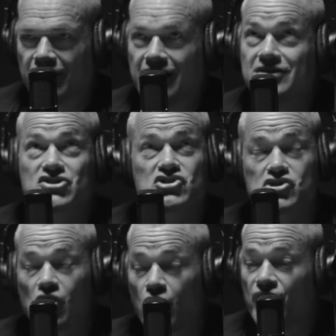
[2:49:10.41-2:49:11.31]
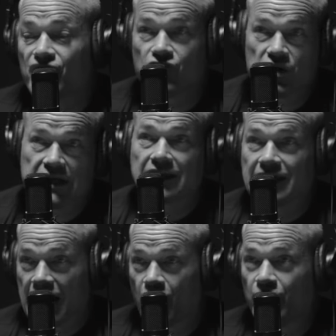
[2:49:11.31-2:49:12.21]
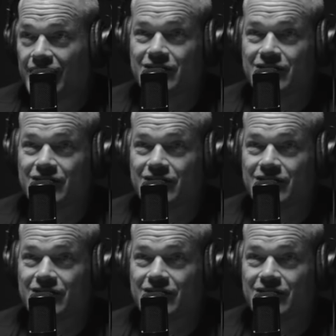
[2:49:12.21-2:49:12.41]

Yeah, it's so freaking loud.